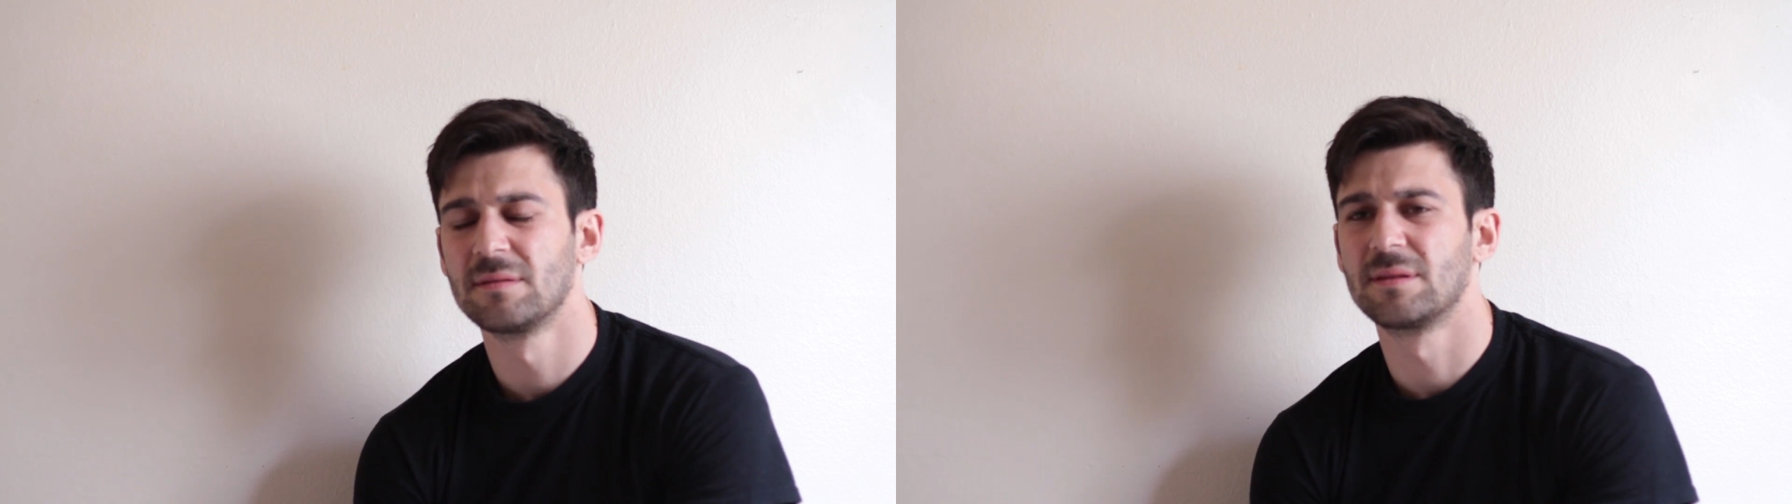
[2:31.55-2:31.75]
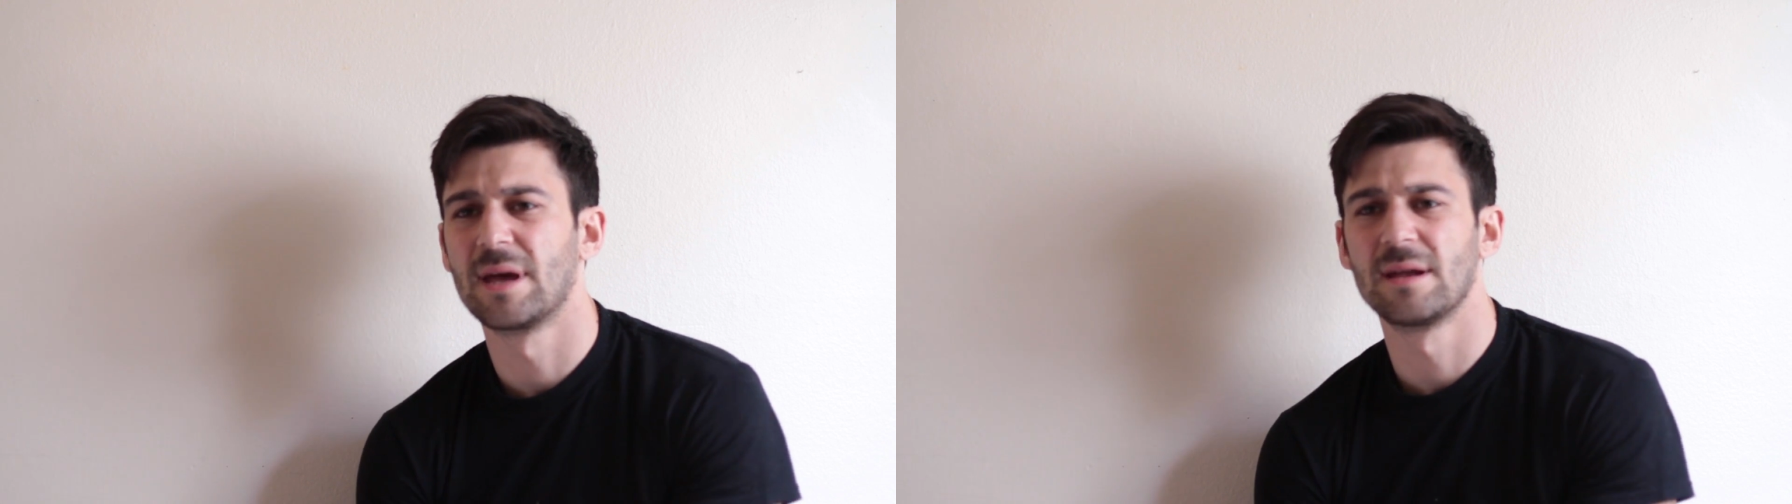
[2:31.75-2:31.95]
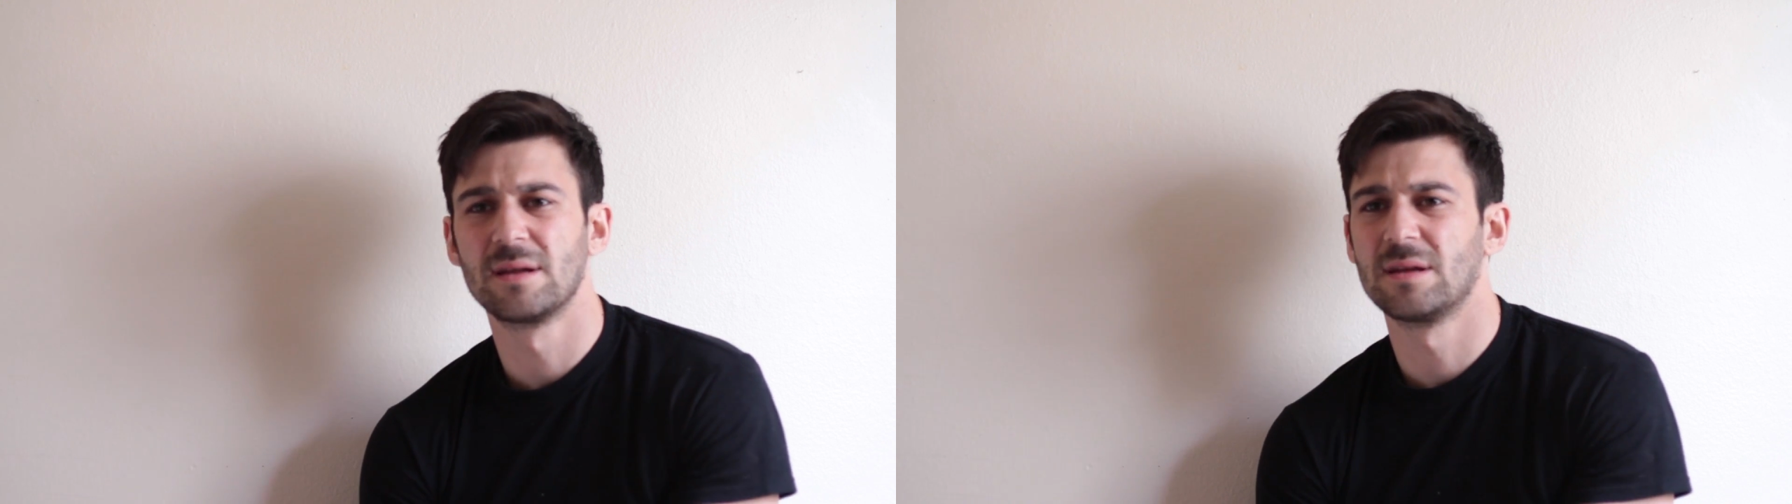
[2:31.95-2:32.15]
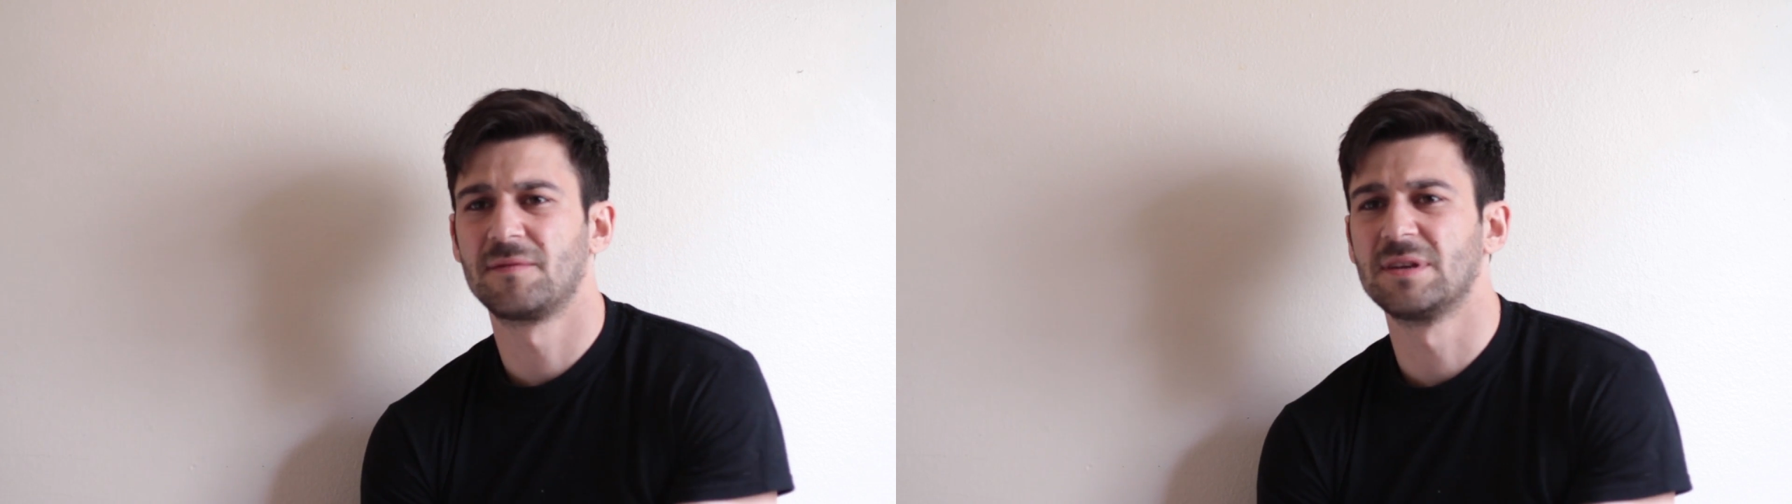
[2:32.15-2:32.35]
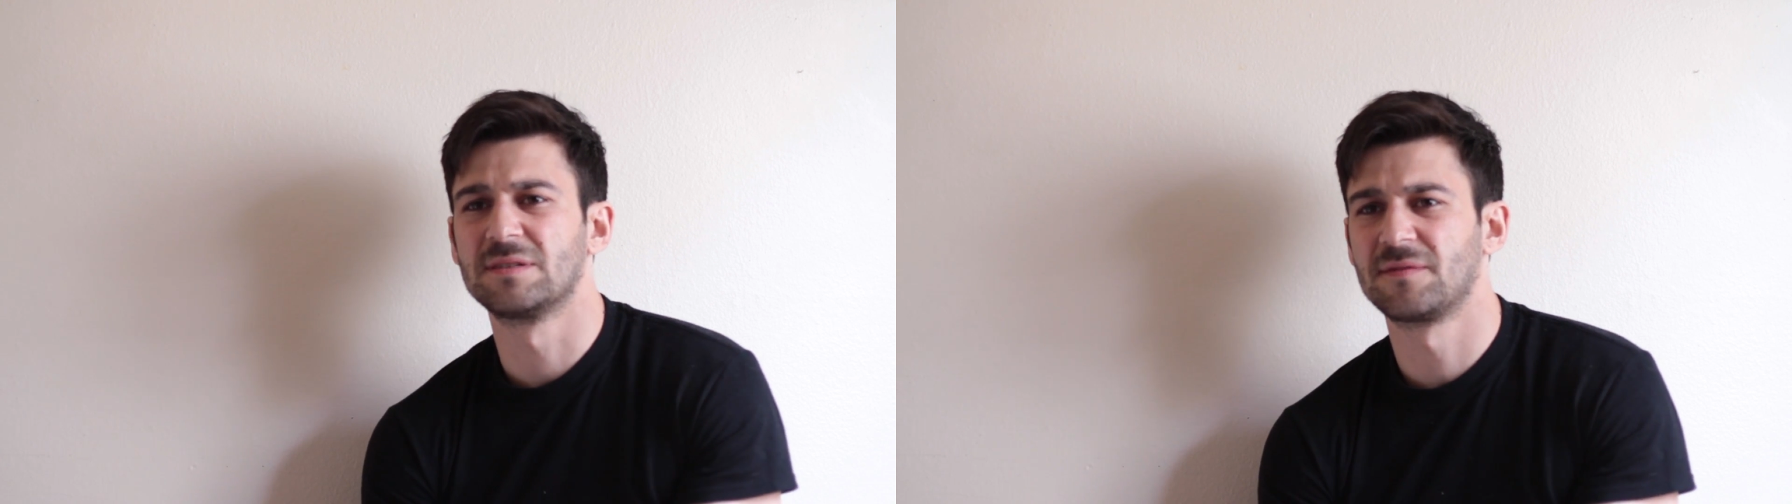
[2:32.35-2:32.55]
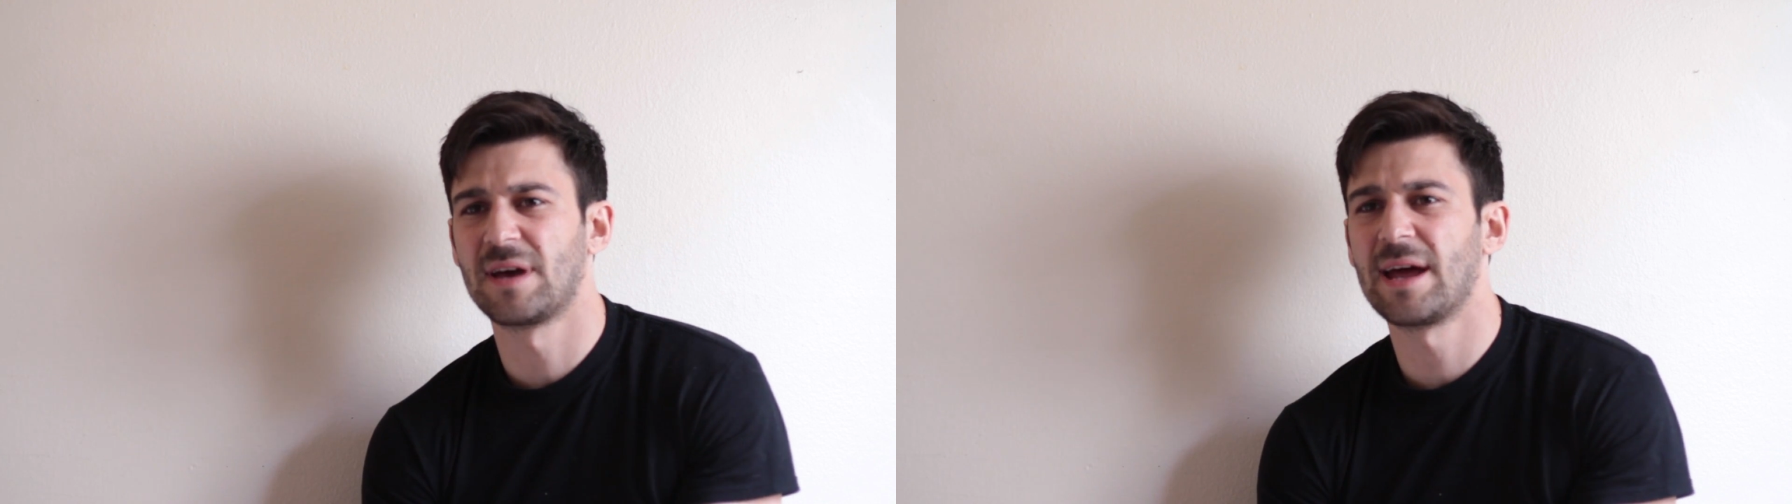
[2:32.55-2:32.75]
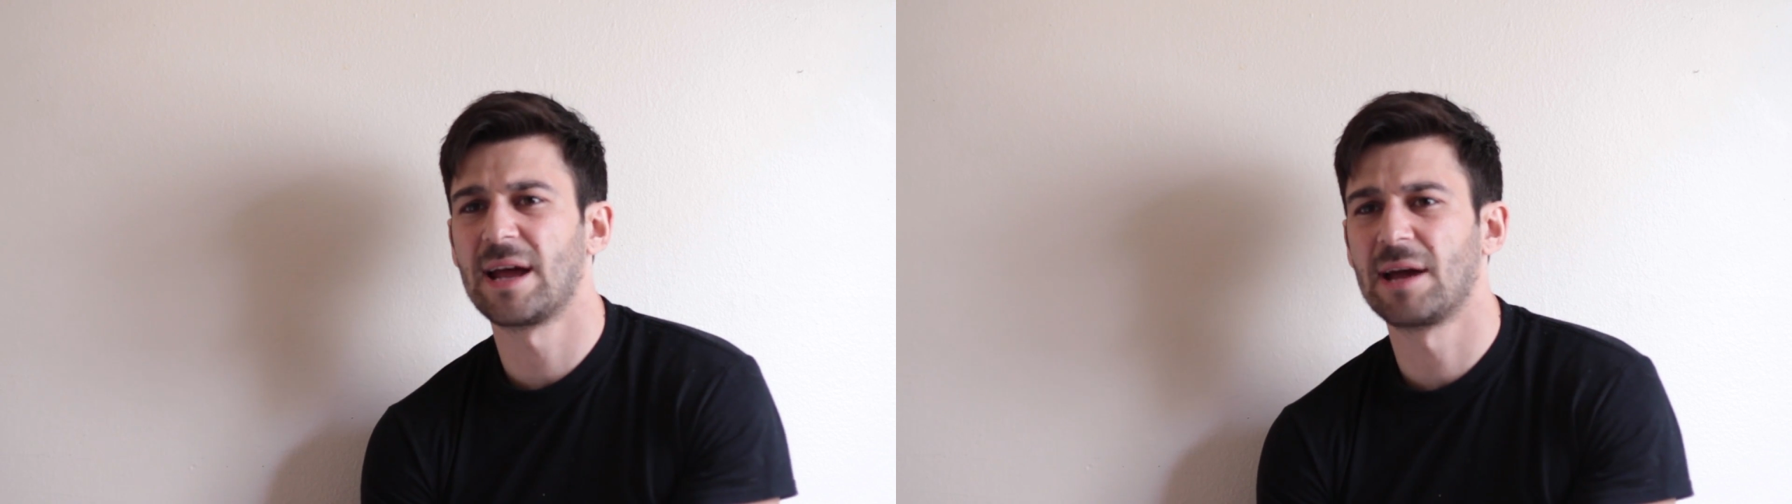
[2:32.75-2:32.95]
That if he's fat,